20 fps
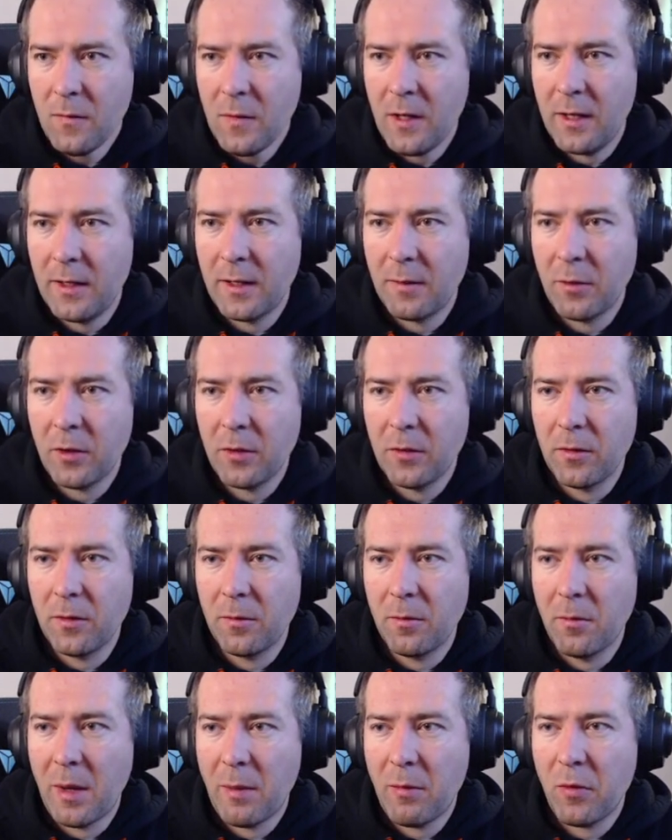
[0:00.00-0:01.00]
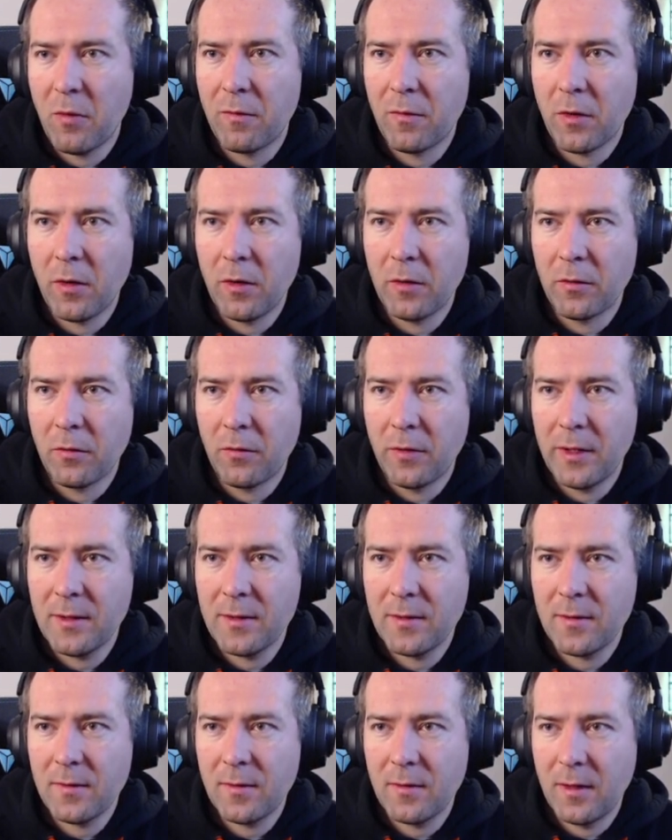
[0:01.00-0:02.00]
And I'm going to map over all the
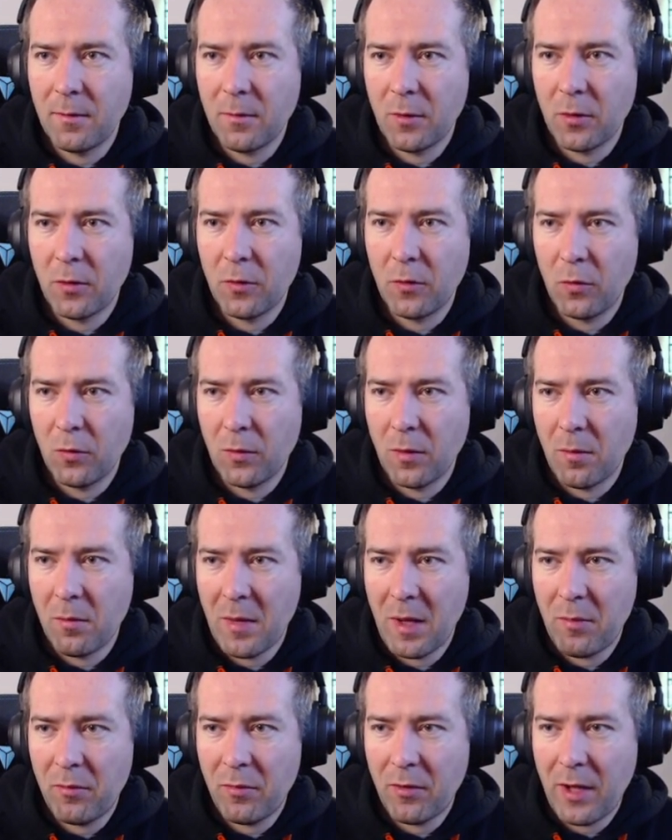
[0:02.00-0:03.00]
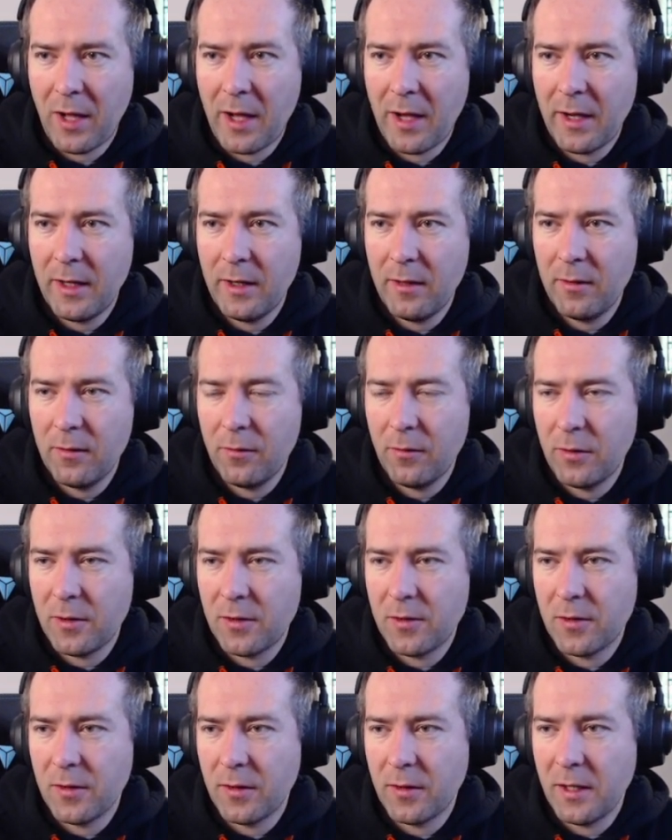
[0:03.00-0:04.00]
rests, and I'm going to do a map I,
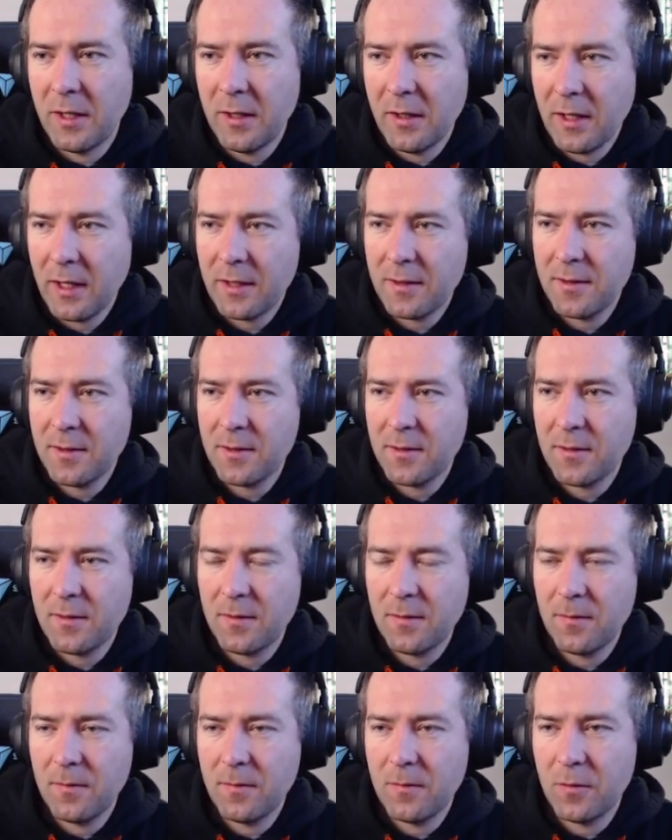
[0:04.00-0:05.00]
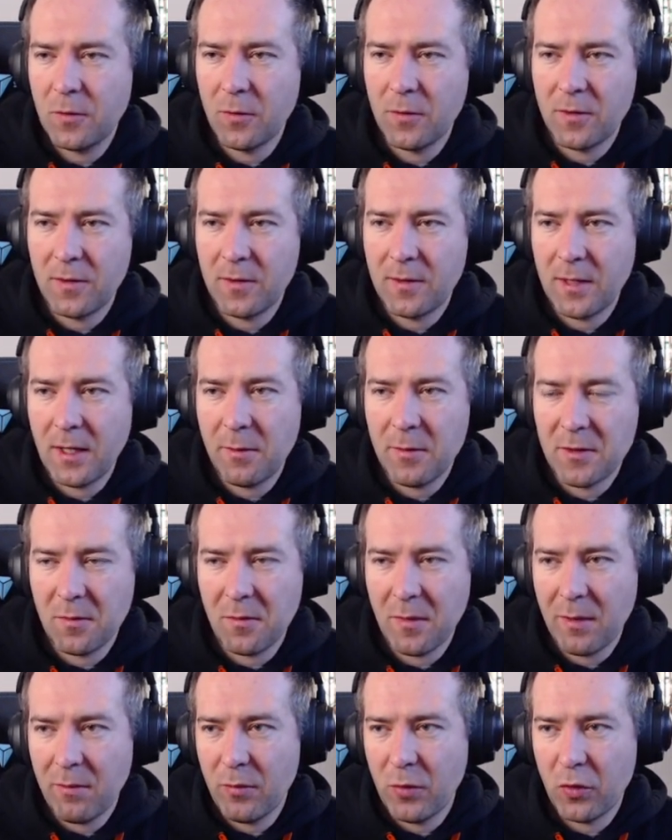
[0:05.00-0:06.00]
which indexes. So it's the same as a
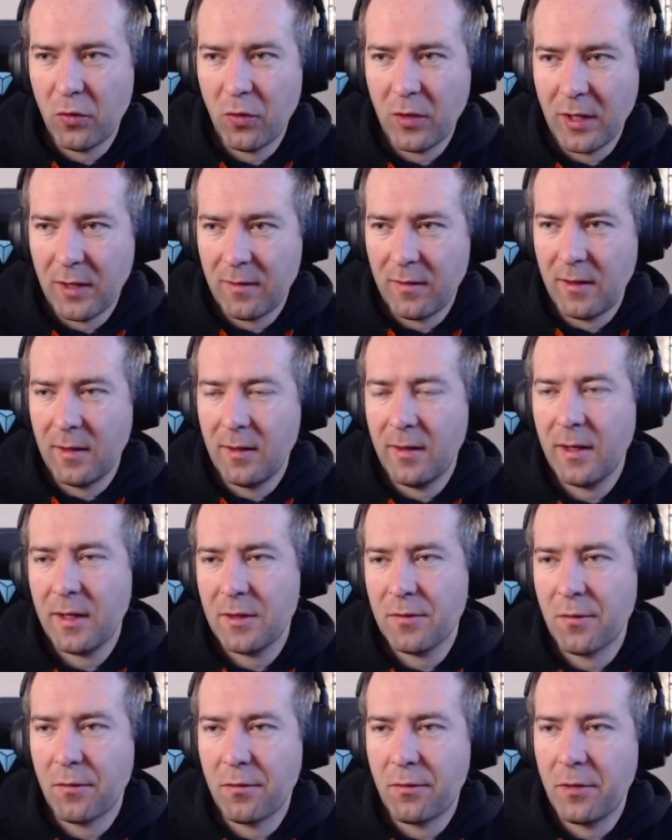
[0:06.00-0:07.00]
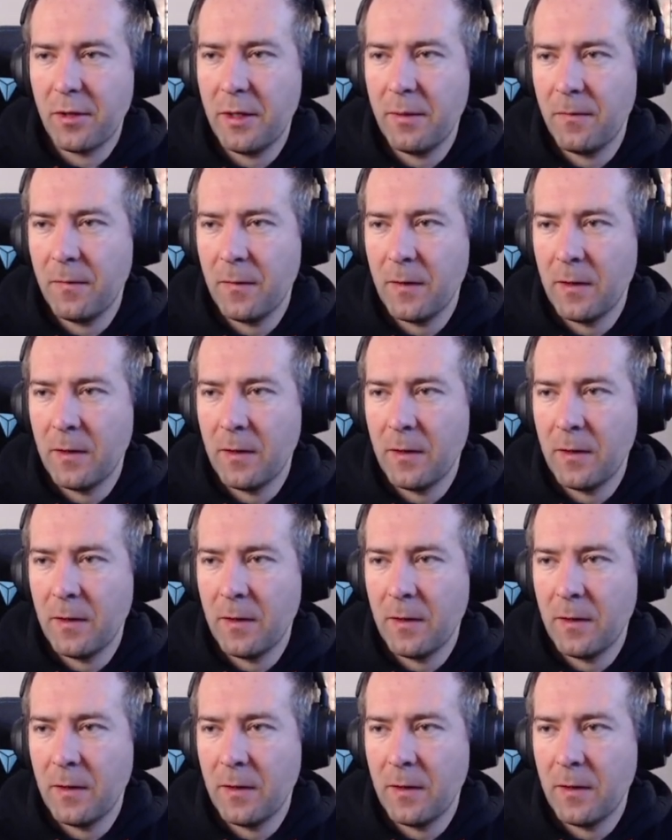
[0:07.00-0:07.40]
map, but you get the index for free.